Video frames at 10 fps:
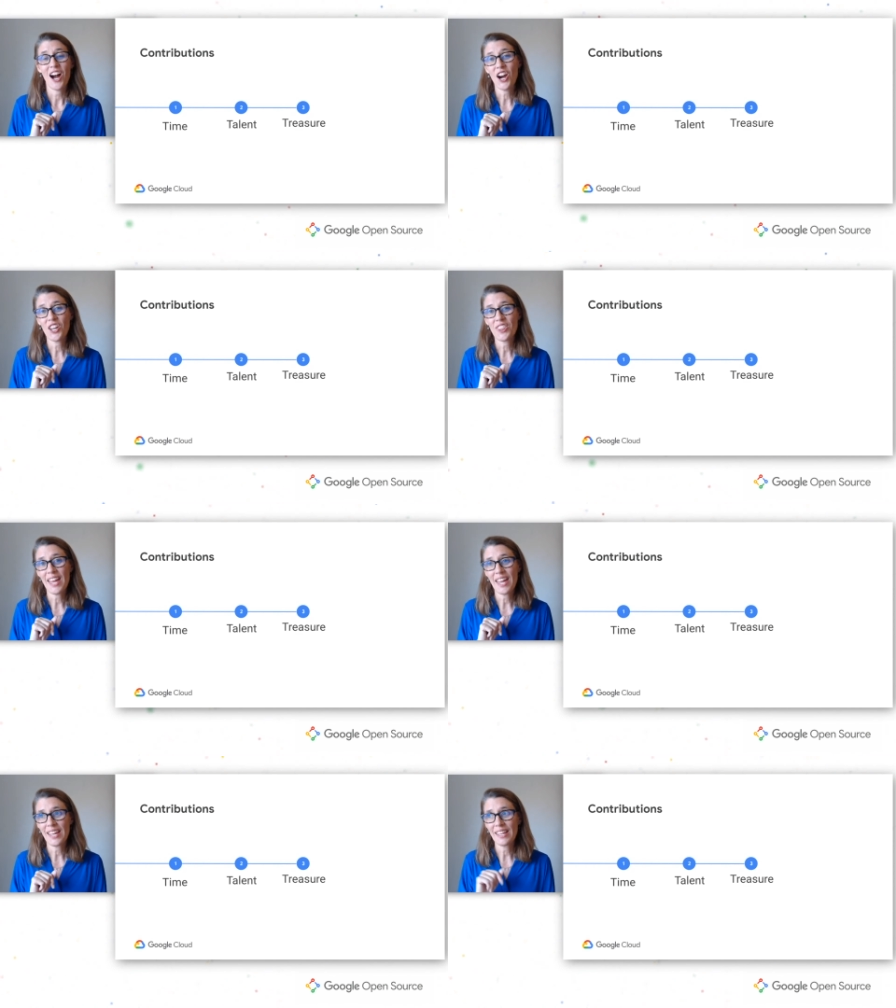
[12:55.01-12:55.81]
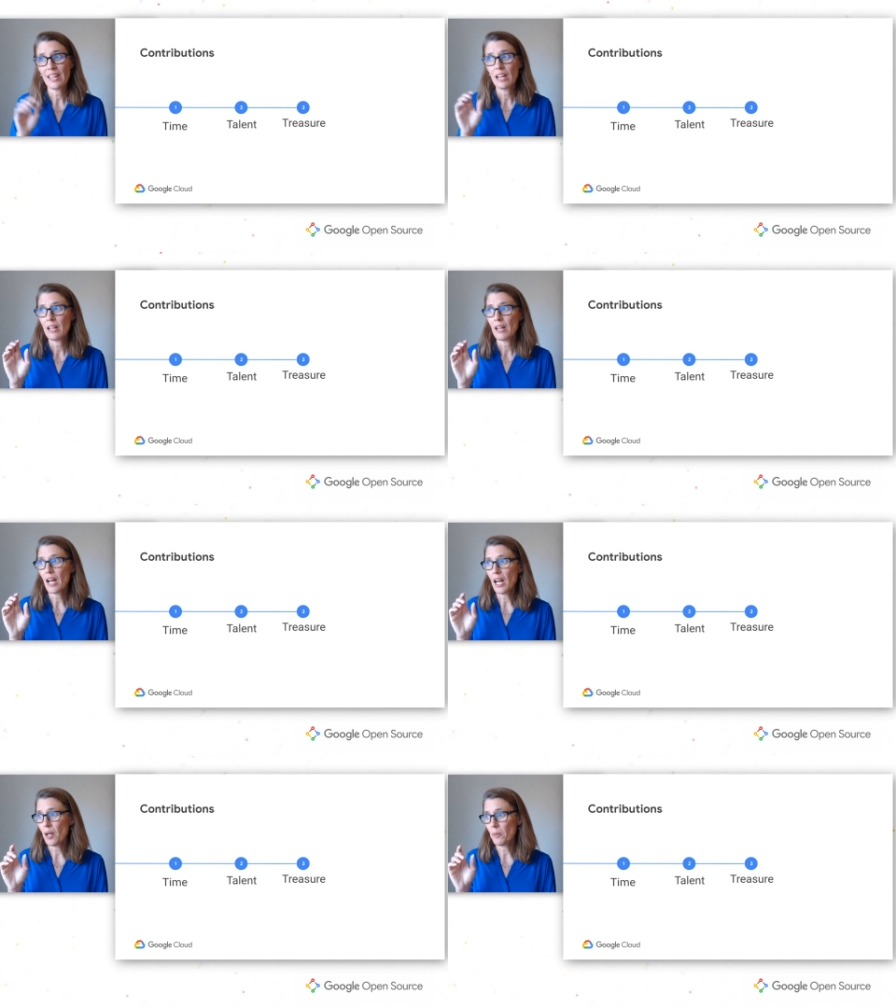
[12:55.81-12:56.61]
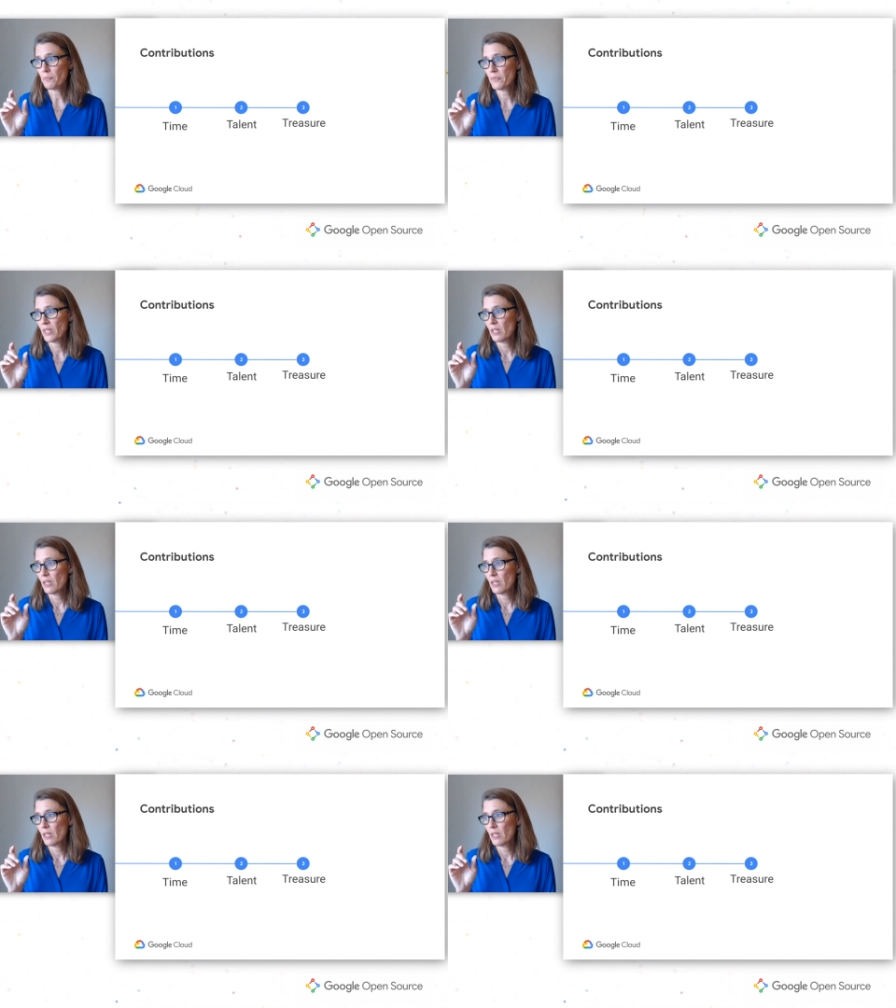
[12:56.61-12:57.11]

Are they um,